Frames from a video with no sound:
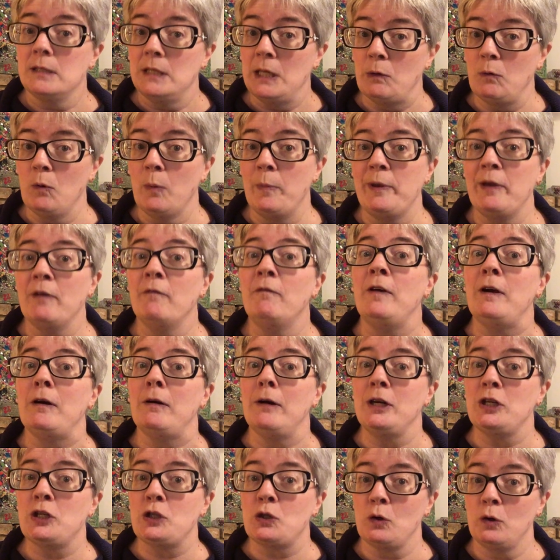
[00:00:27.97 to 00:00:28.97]
There will be a
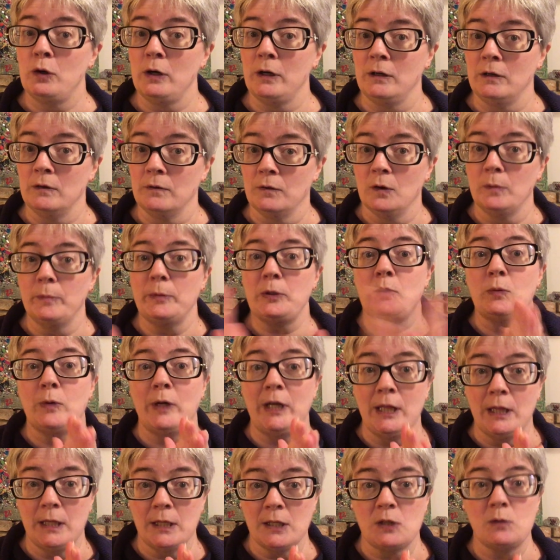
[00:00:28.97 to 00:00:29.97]
very short interval
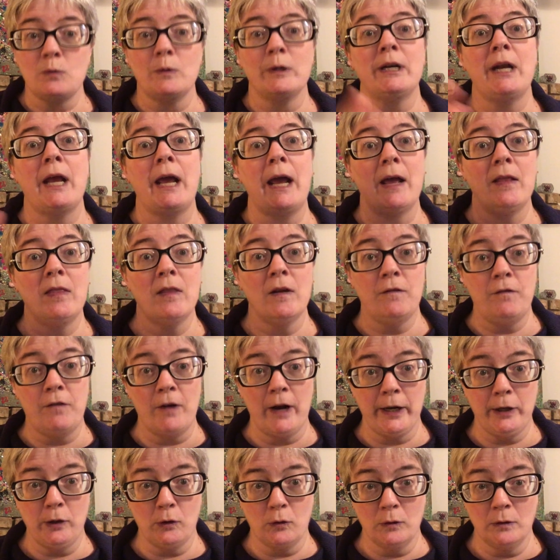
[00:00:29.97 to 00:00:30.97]
between this one and the
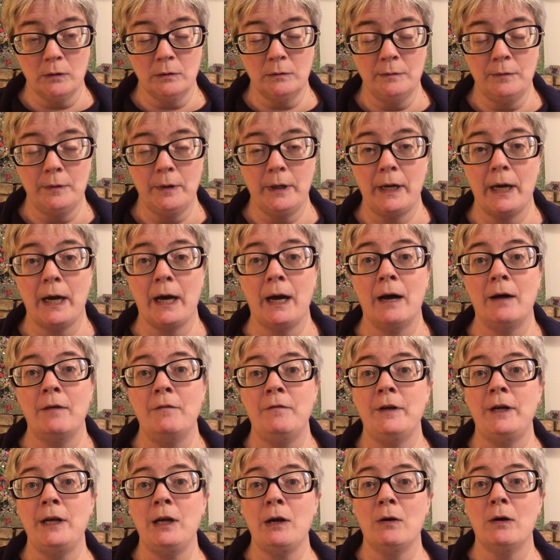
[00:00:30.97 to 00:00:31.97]
final
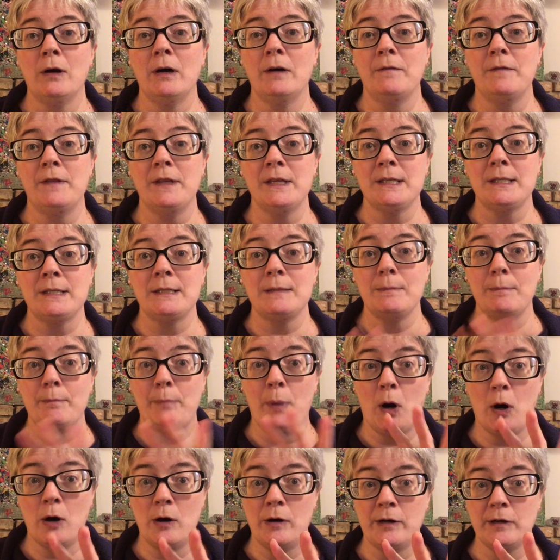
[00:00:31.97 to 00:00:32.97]
video of this
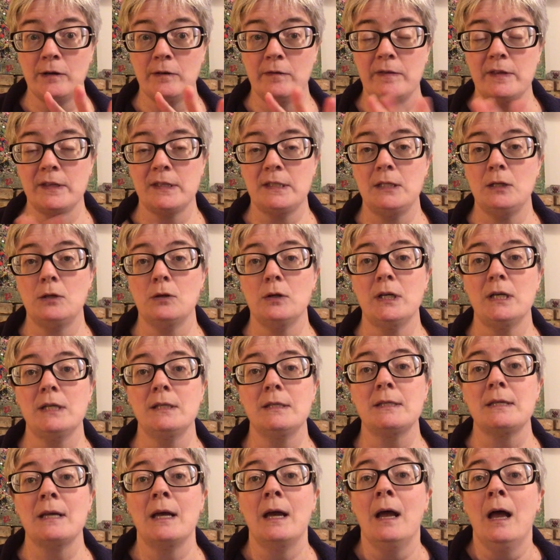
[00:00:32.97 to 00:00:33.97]
part of the
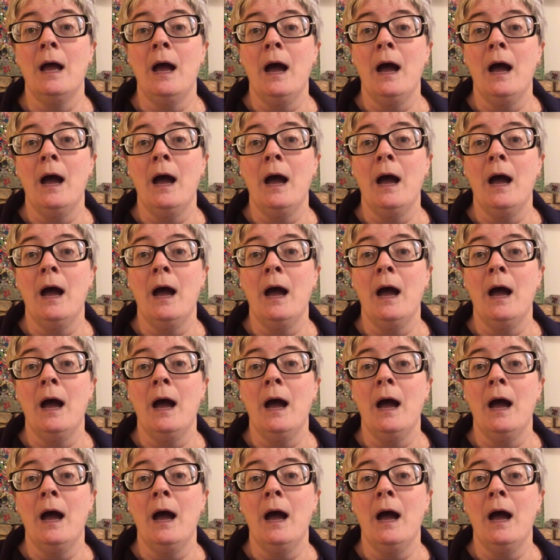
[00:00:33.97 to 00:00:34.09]
series.